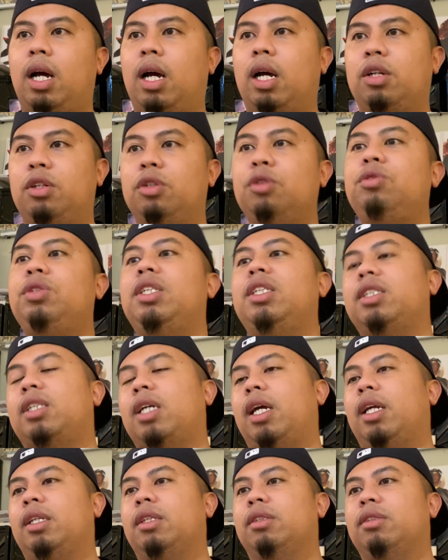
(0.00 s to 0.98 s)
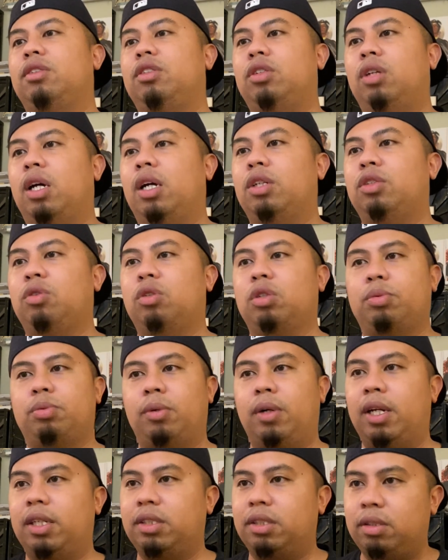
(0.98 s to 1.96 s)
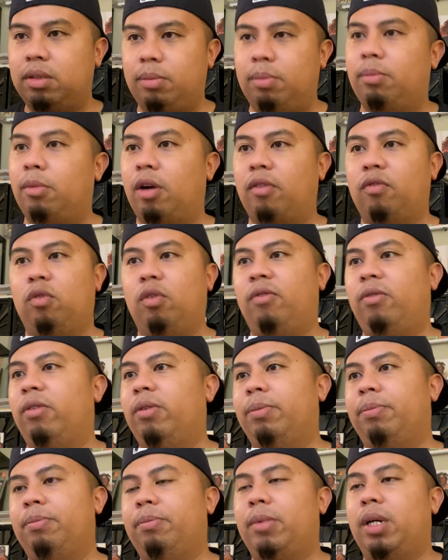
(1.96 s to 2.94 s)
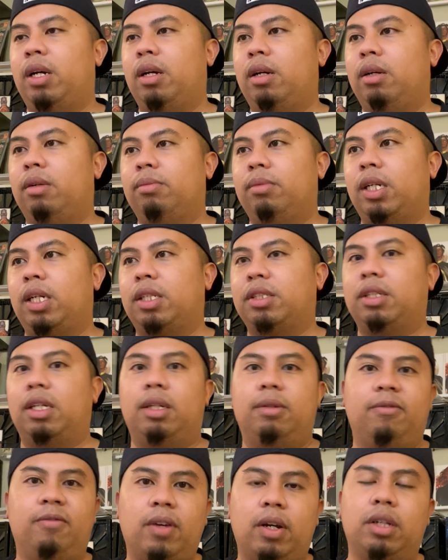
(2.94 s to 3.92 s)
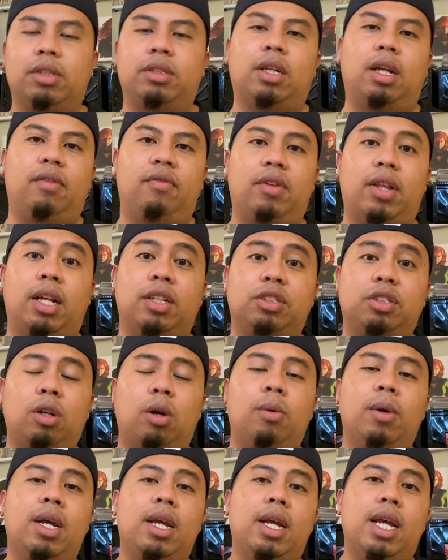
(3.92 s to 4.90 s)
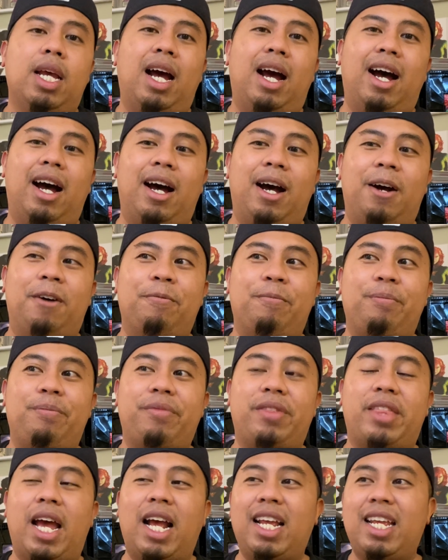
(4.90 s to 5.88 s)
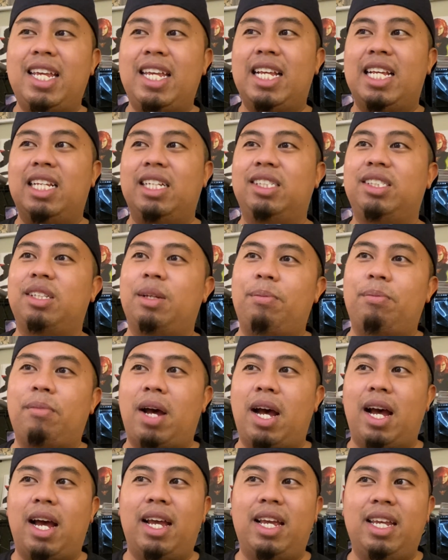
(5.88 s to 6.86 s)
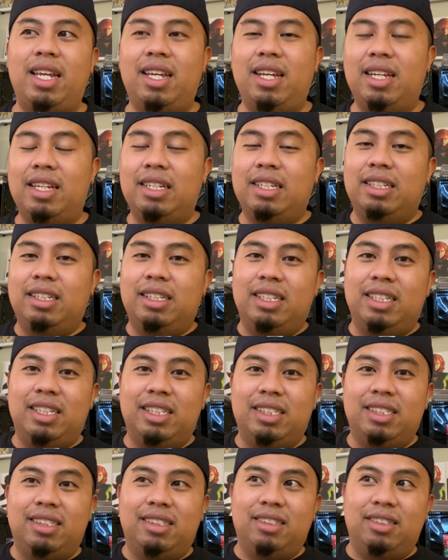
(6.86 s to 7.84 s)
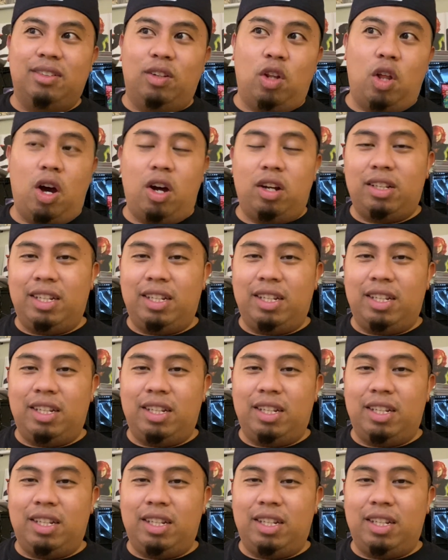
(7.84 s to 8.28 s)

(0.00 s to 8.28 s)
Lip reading: new Teen Titans, George Perez, Marv Wolfman. Like I said, very excited for that. So, that is my long